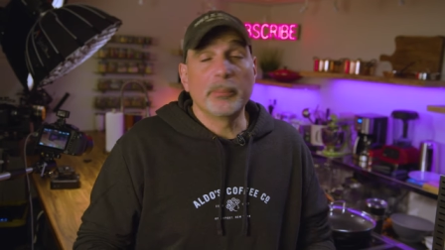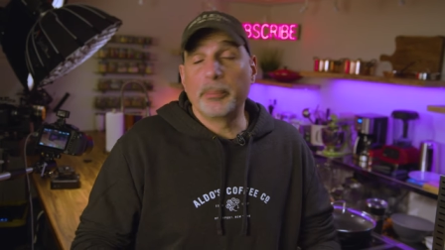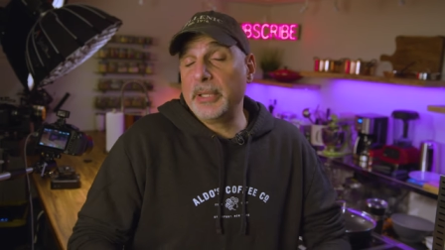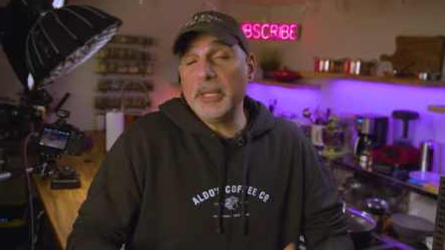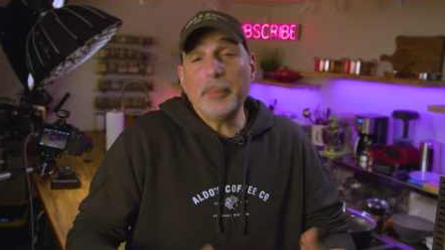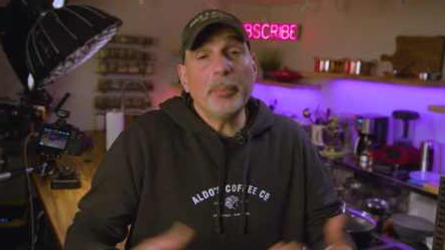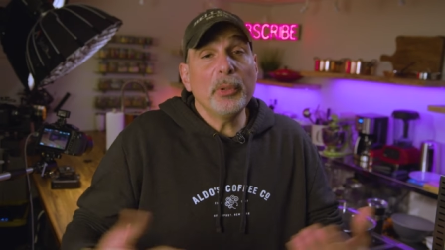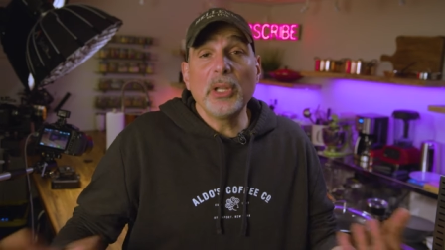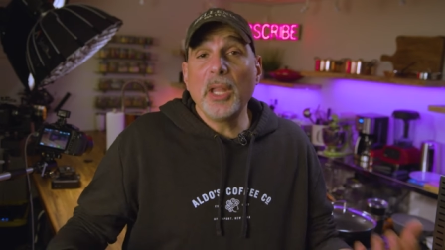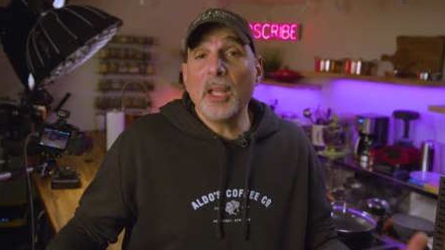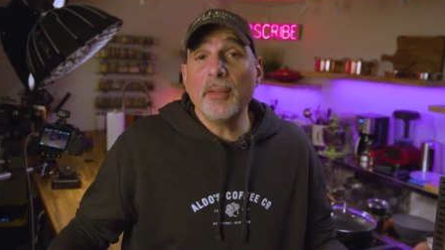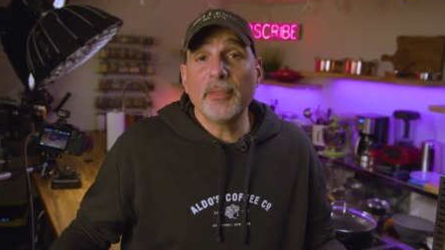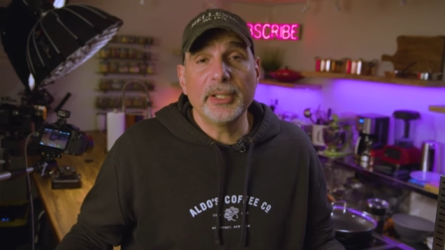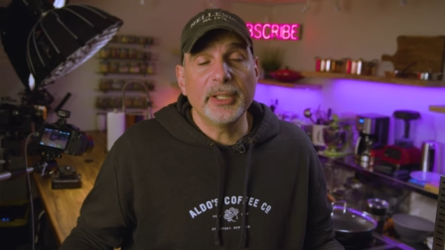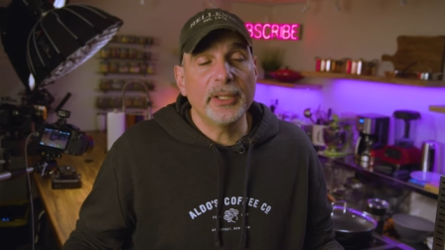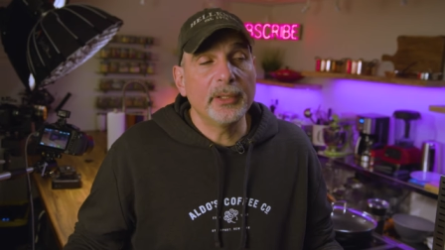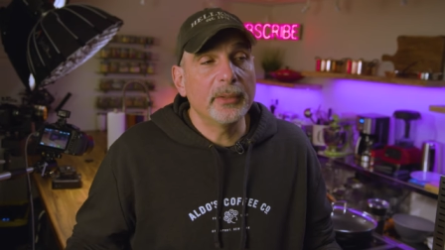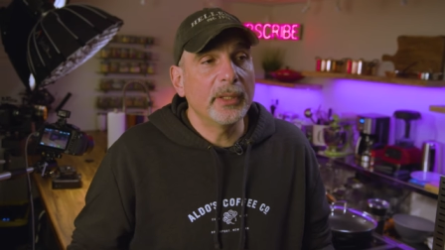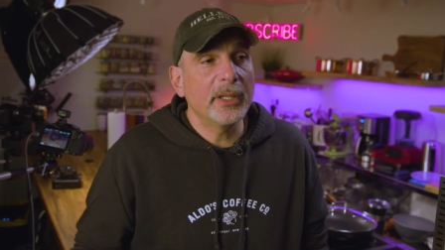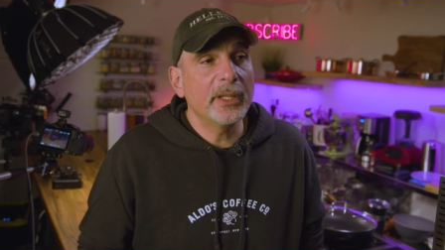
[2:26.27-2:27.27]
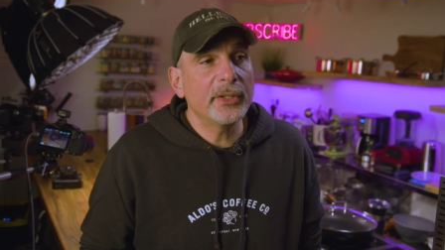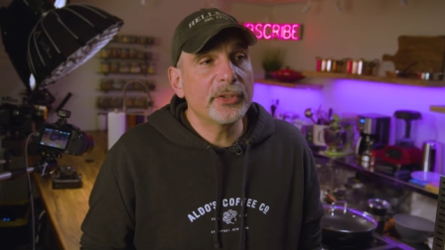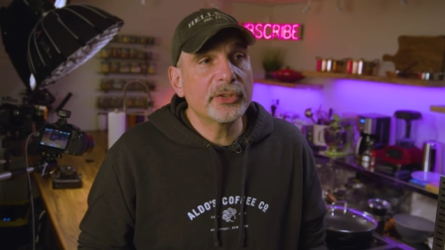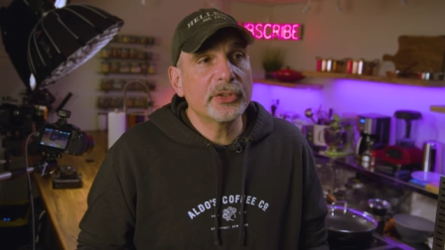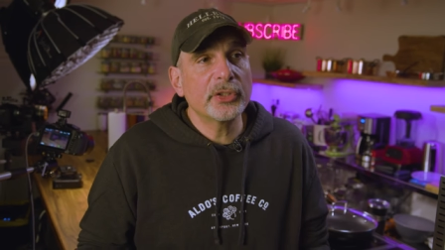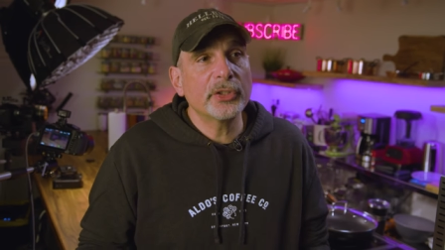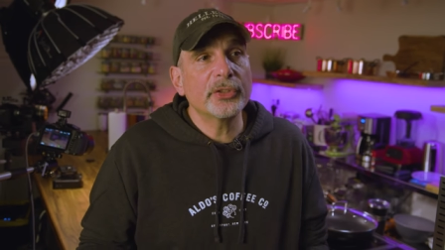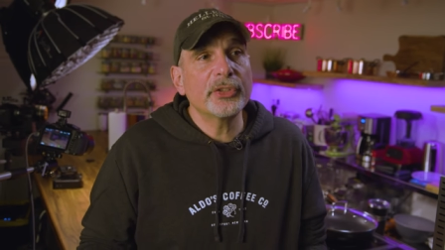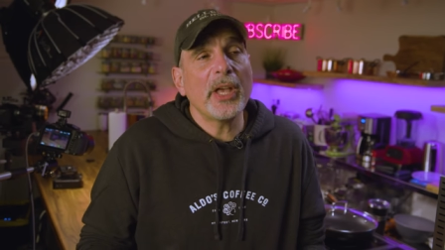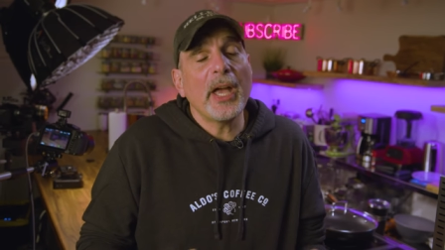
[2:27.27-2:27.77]
People love it.
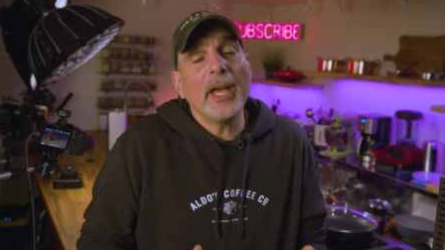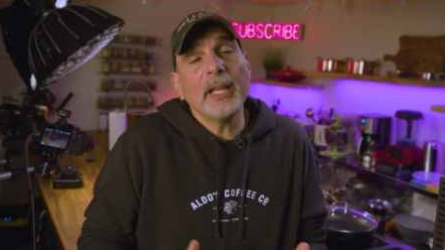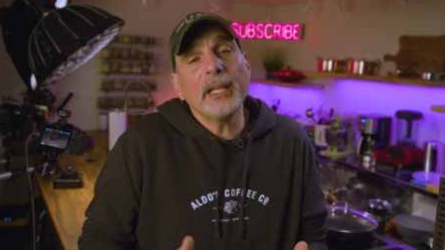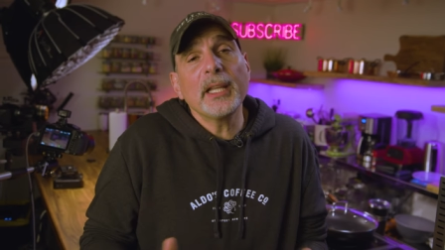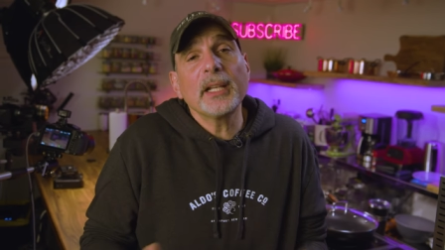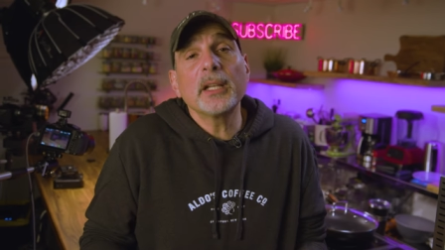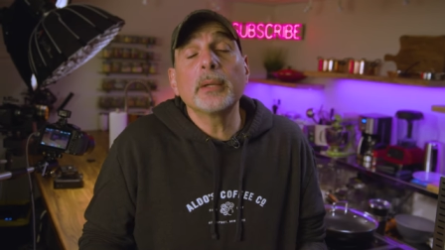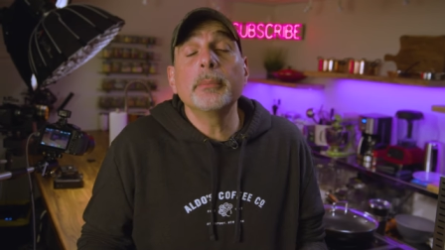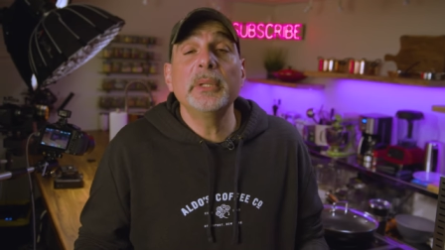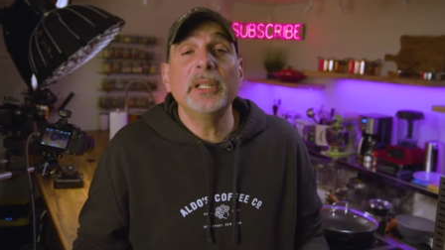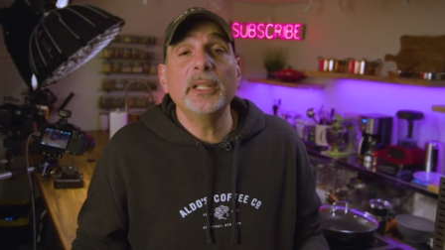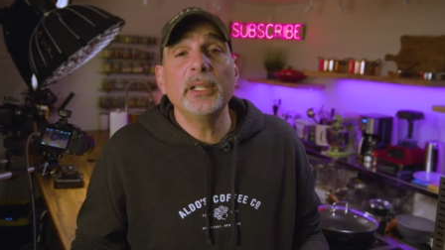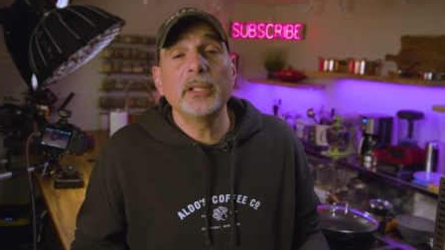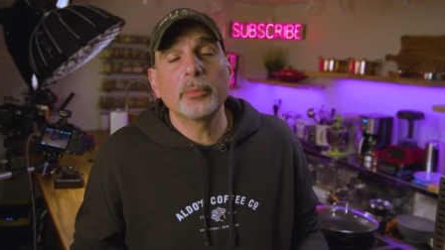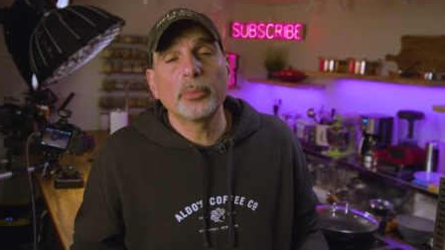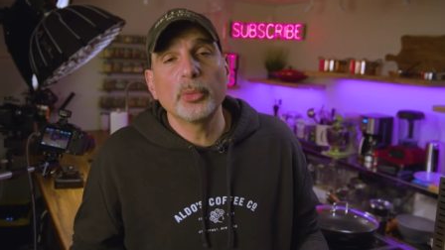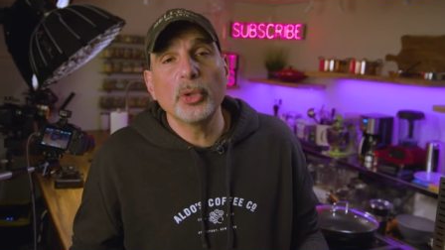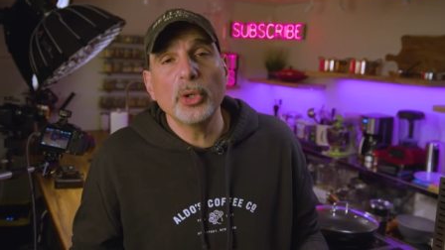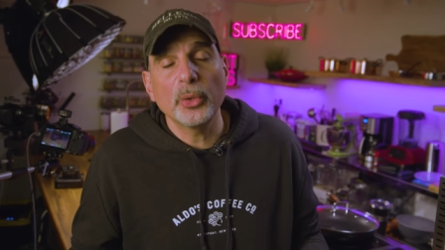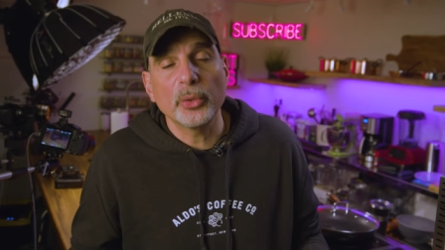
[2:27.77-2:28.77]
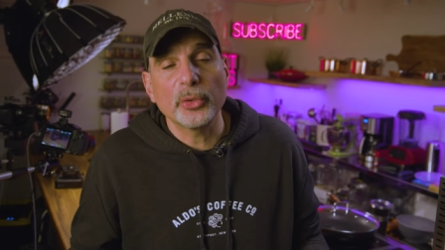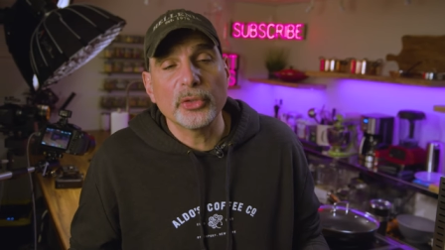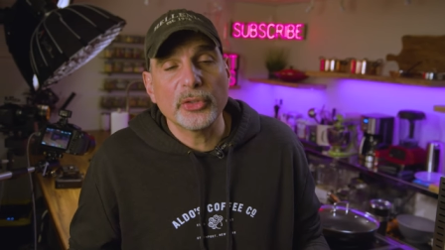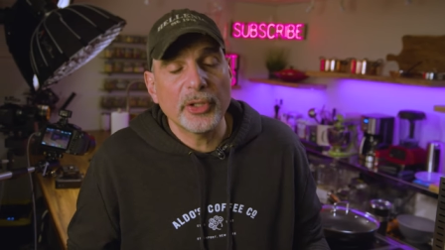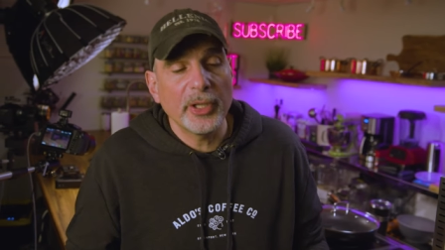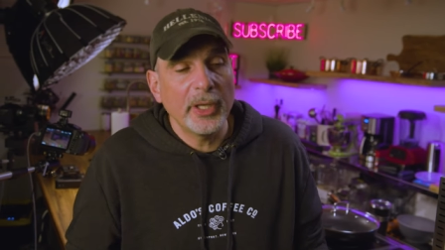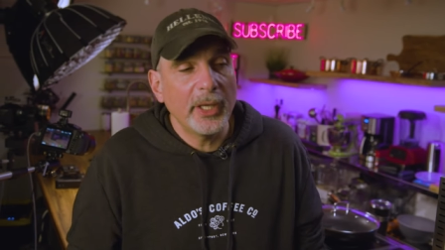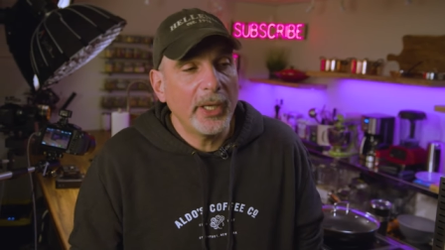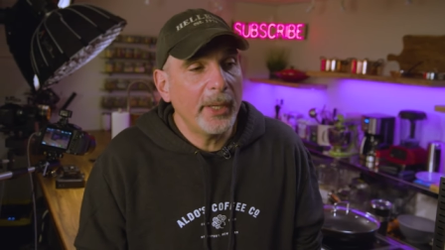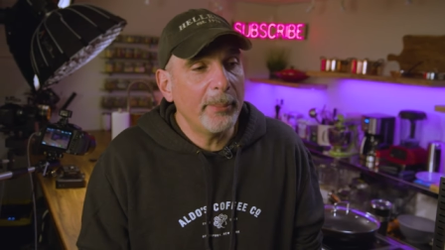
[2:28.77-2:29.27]
It's just, I like a medium roast.